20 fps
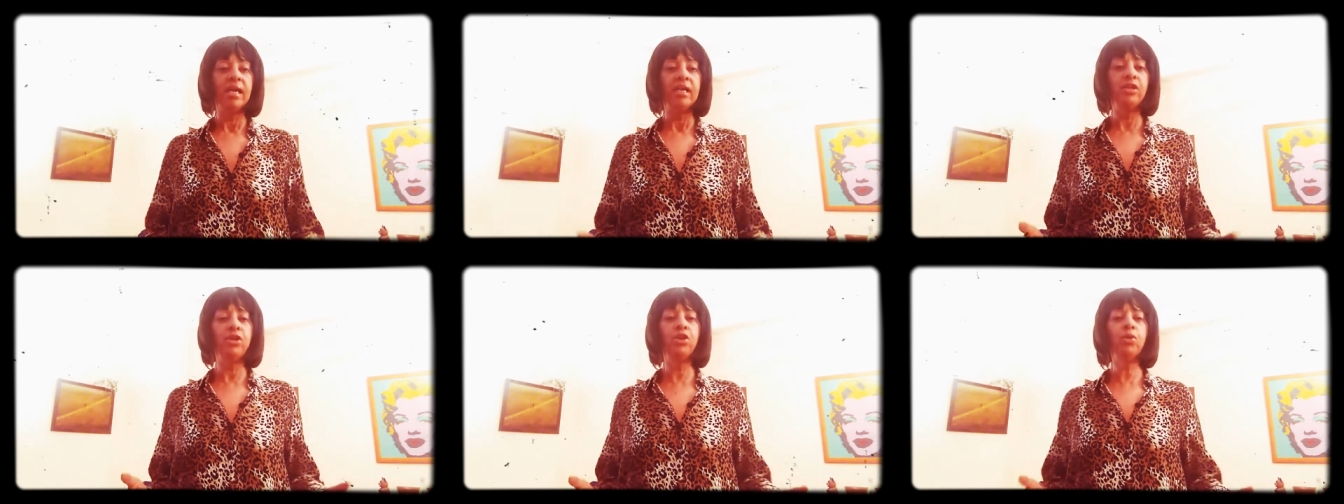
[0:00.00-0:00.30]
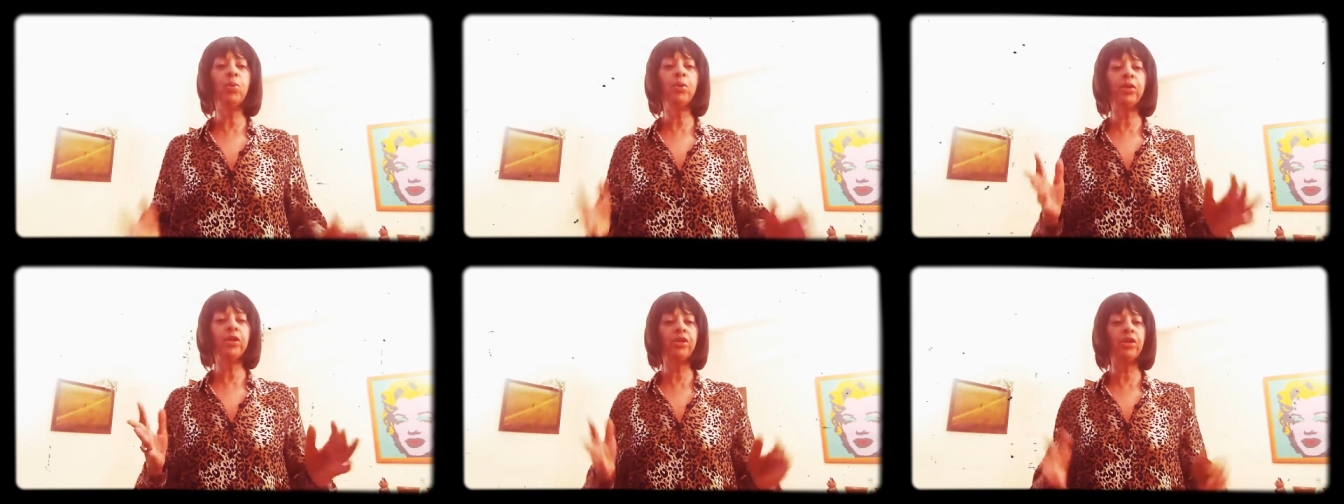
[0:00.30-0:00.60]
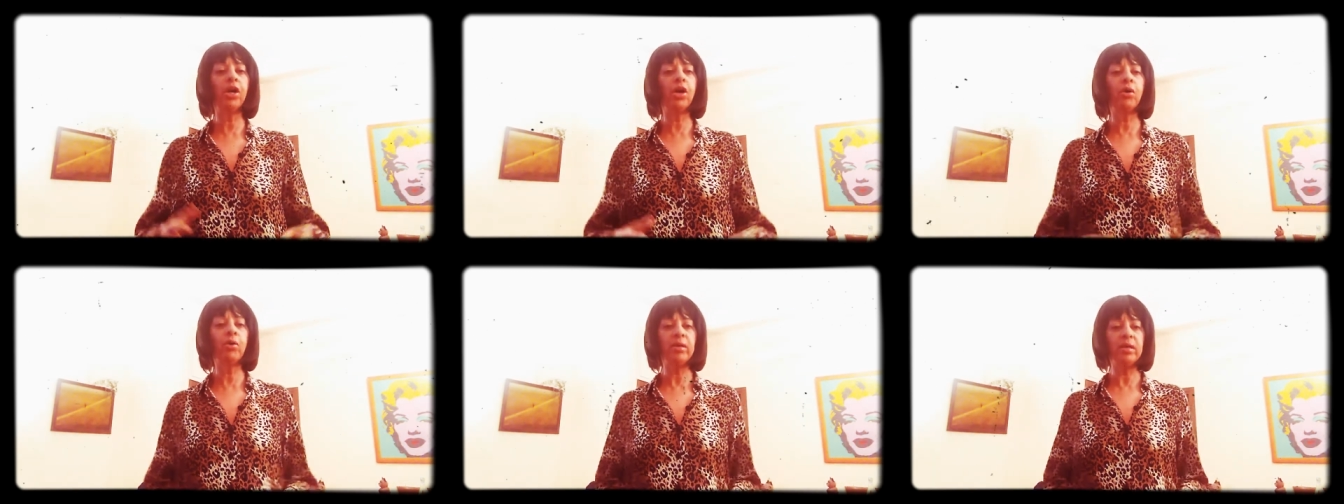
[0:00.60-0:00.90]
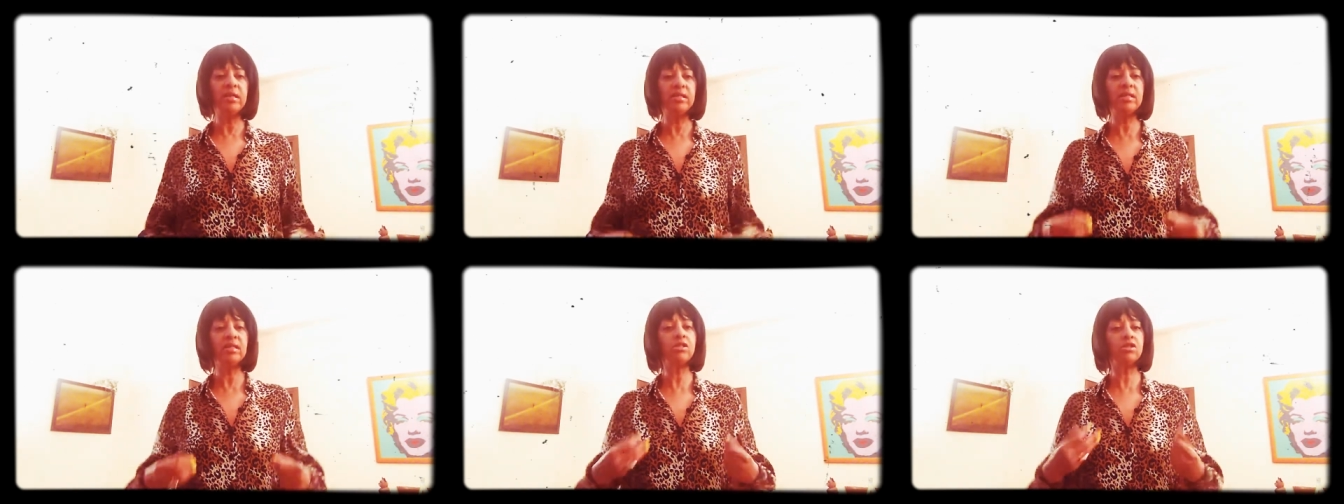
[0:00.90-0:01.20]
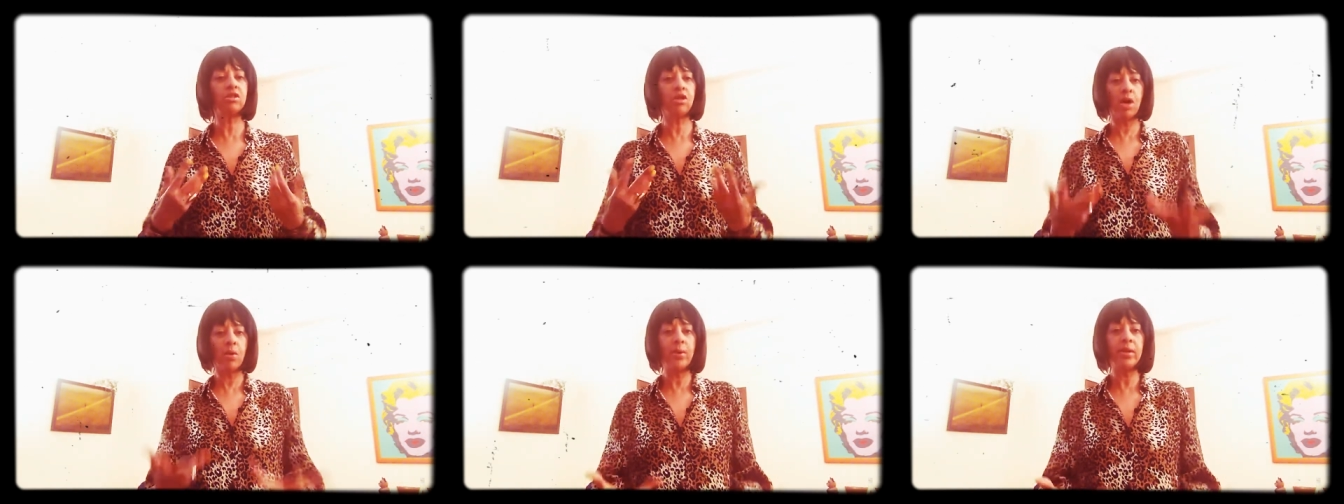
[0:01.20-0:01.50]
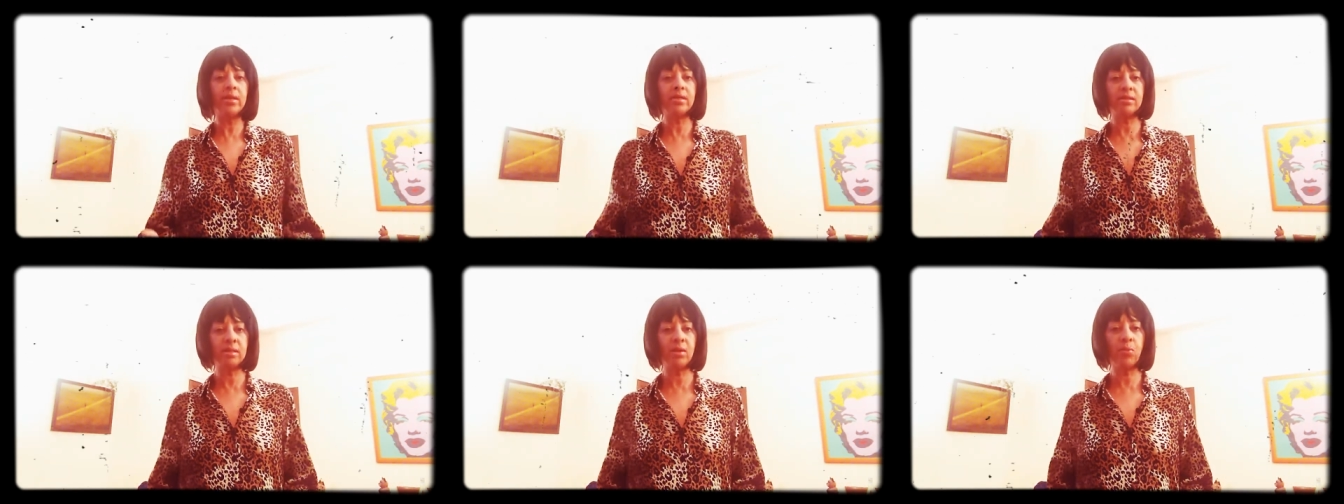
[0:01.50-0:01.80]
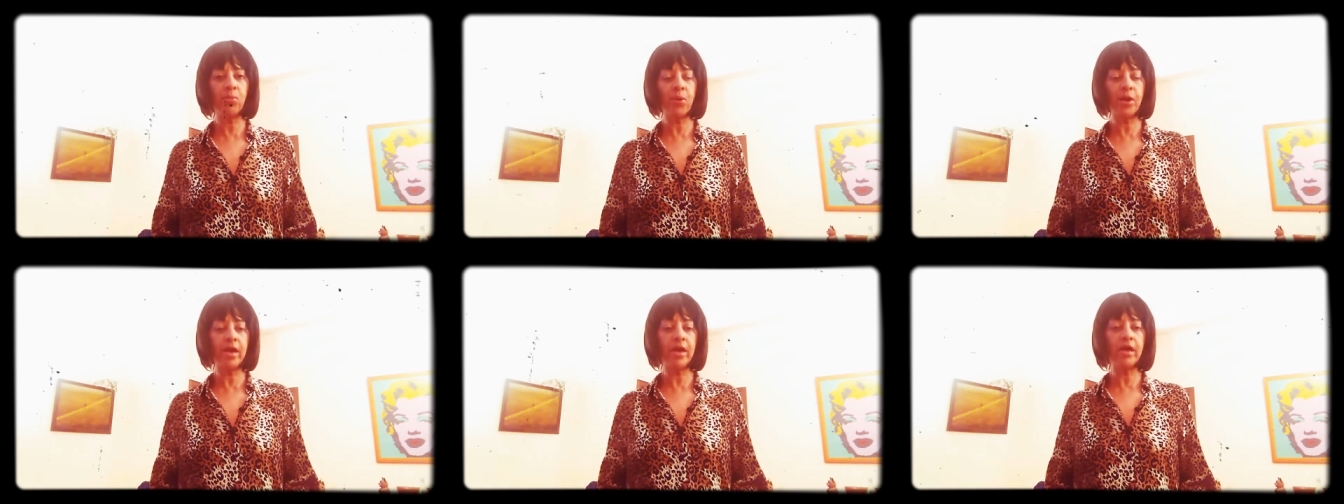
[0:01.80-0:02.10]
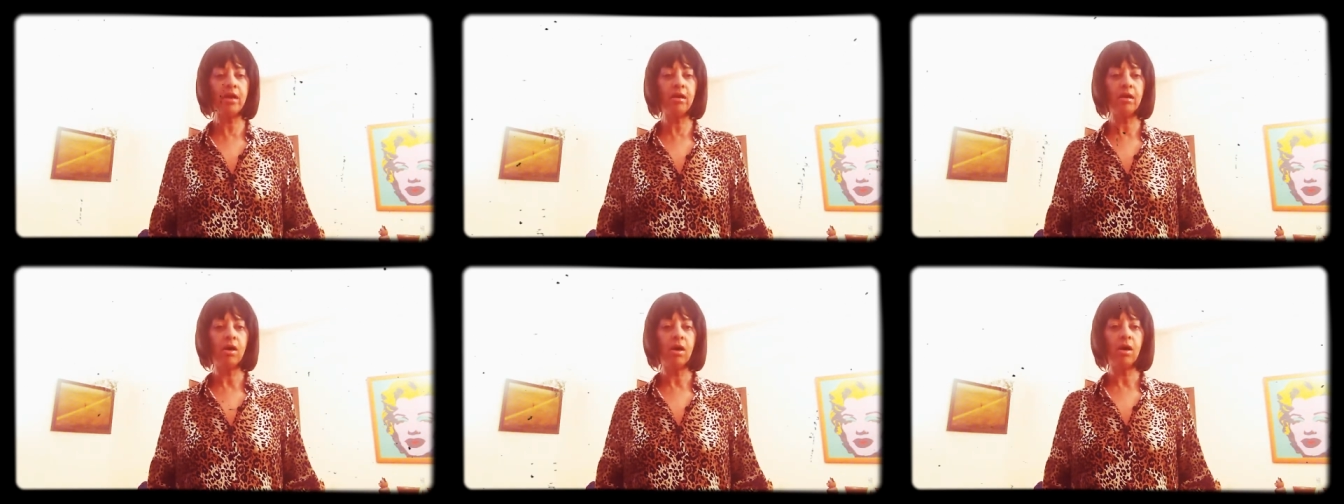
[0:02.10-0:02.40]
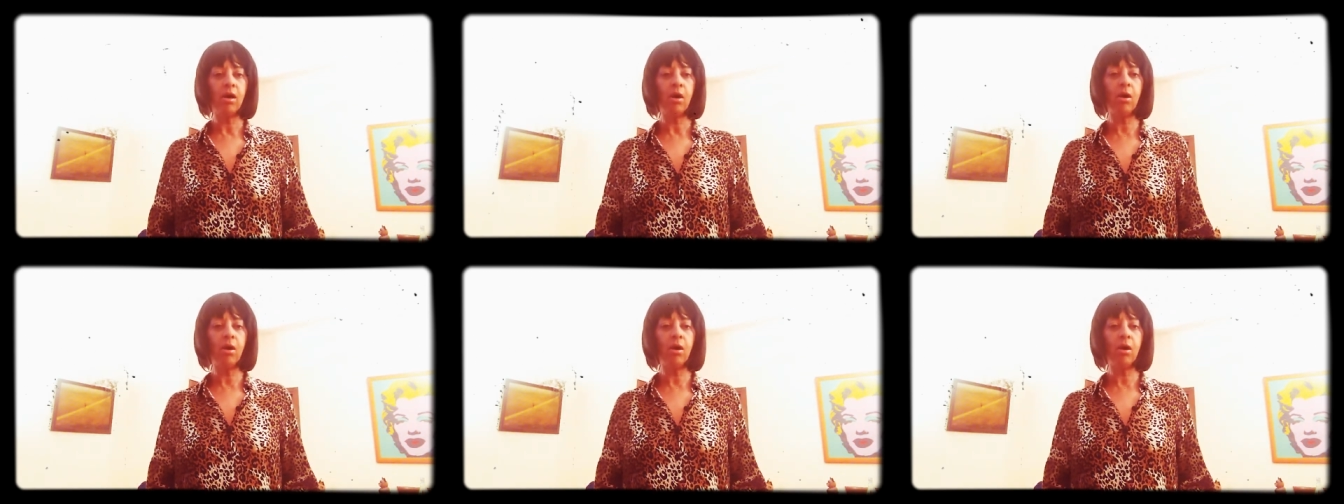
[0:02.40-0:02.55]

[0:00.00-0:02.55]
You want to know, is this going somewhere?